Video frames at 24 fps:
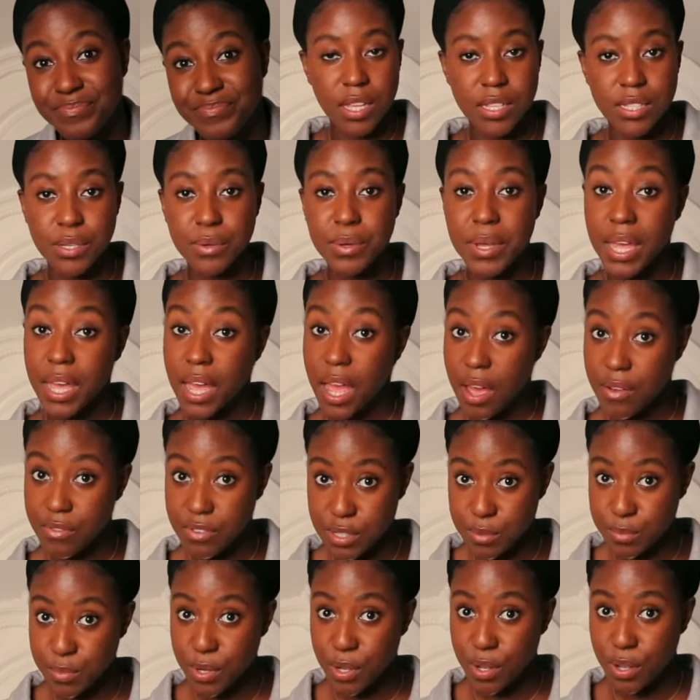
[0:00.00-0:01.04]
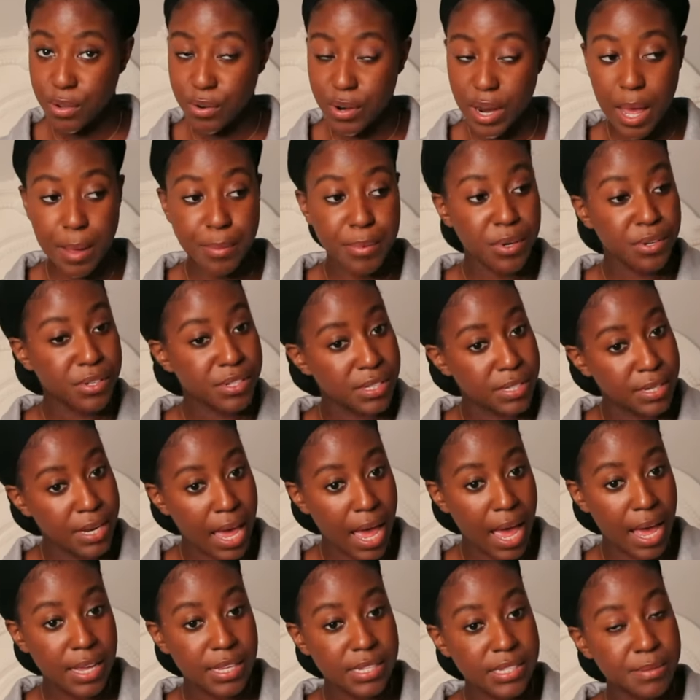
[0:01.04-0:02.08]
So get comfortable, grab your
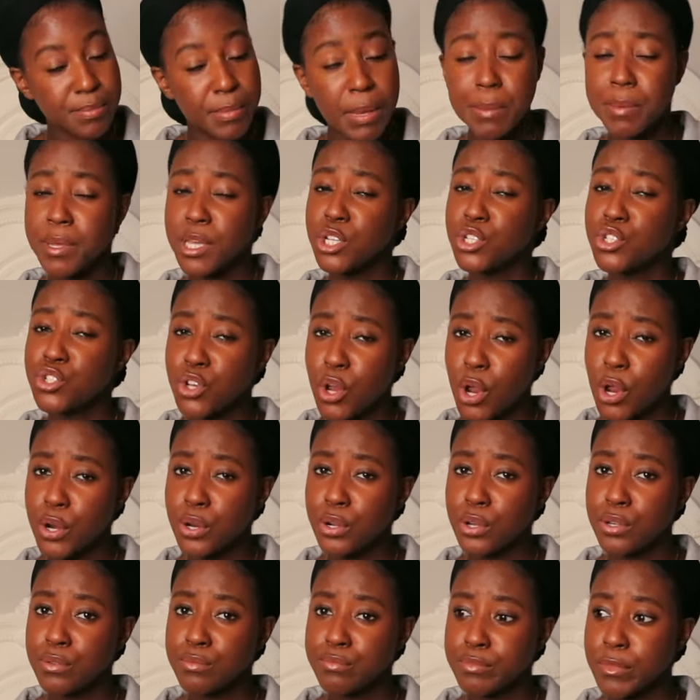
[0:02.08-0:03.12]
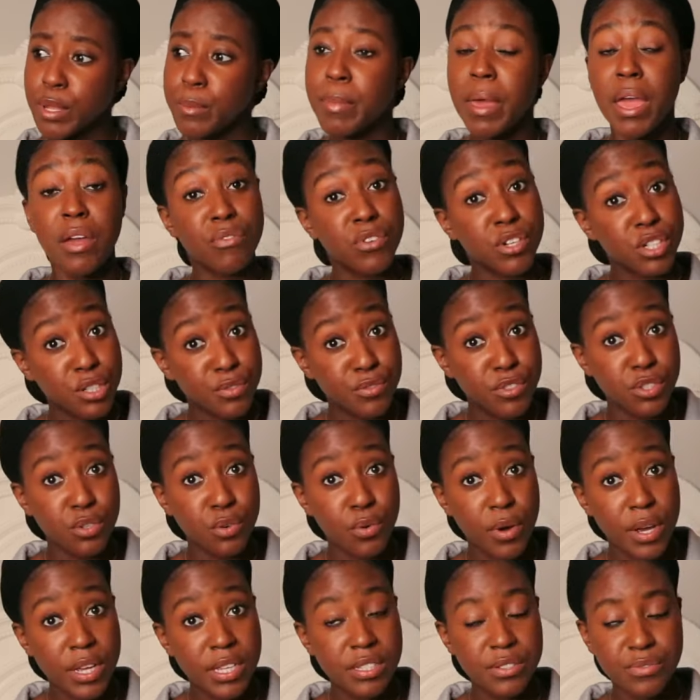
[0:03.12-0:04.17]
snacks, maybe a journal, a beverage of
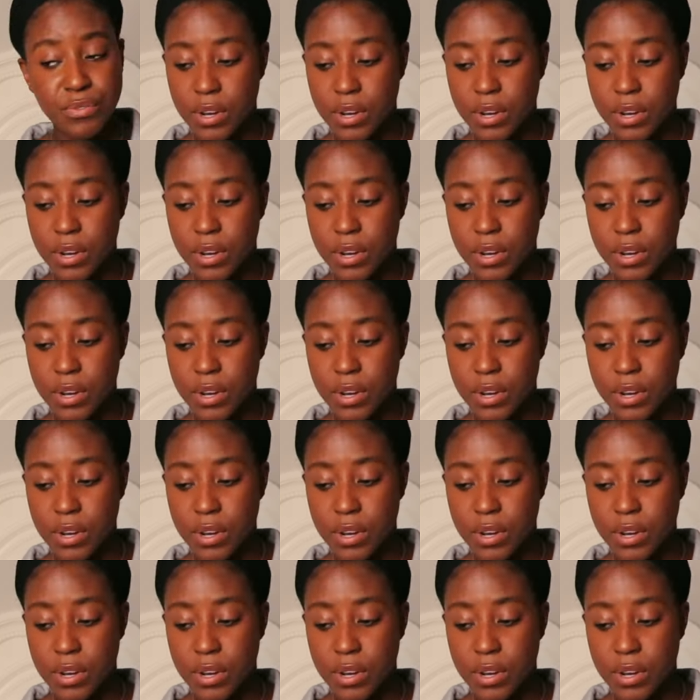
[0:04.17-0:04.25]
choice.